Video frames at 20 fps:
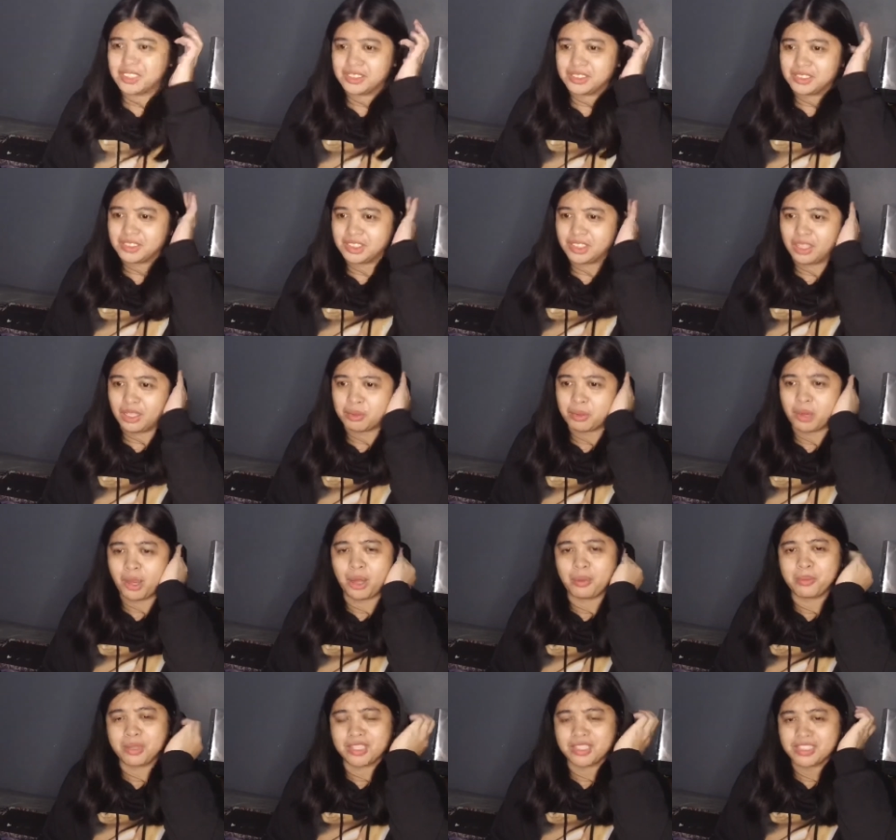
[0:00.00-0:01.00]
so
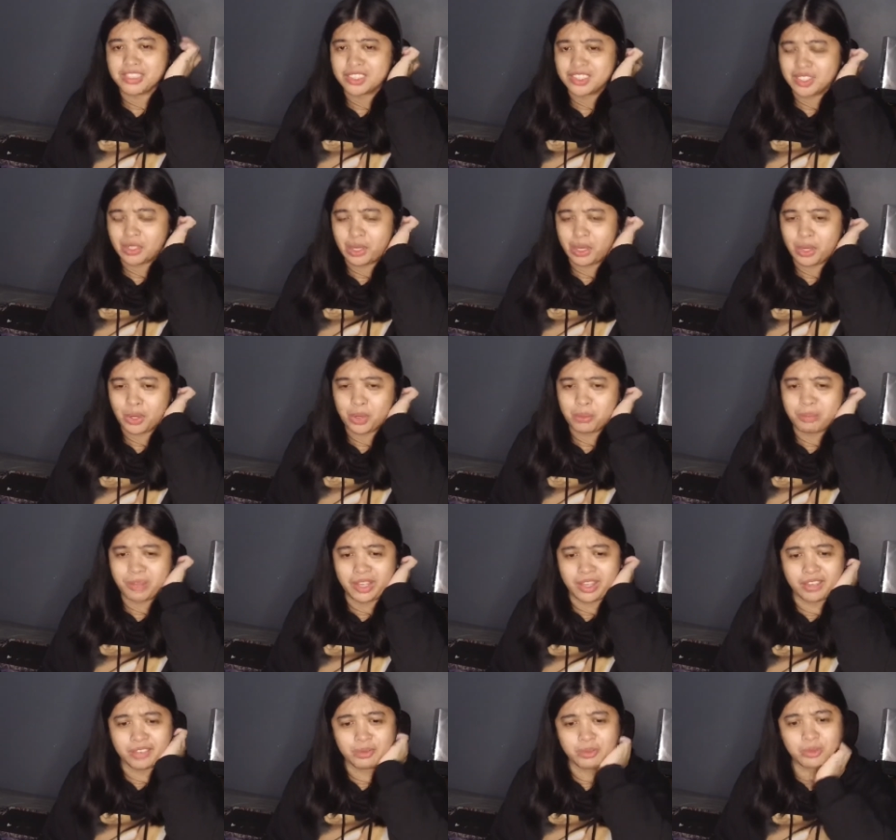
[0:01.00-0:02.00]
upcoming. I'll try to do a
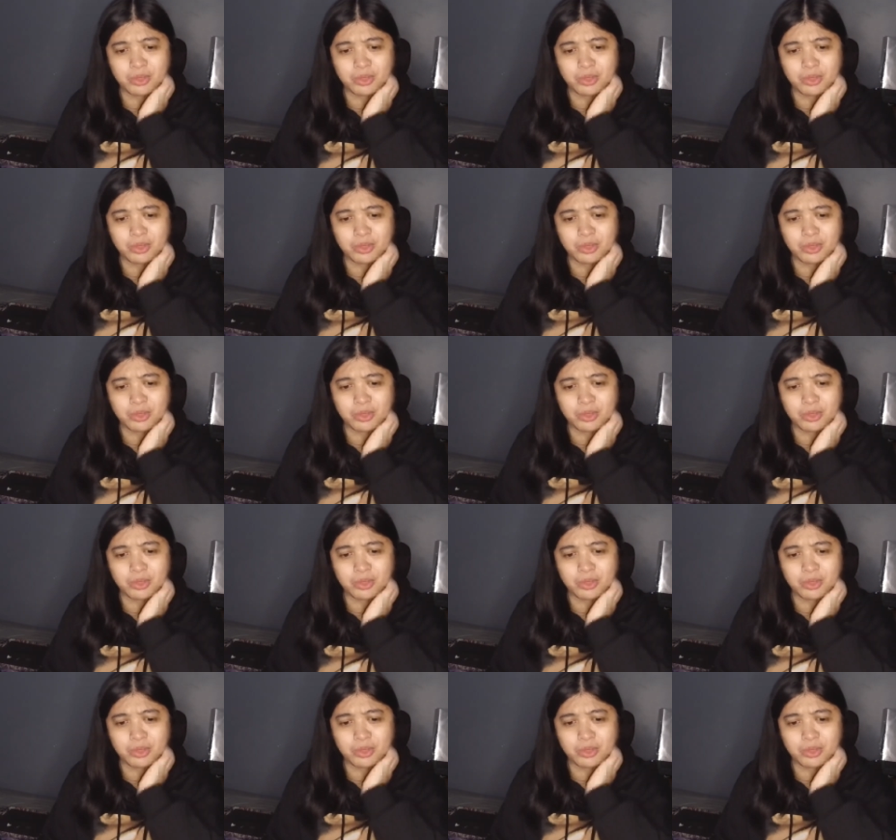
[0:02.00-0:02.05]
haul.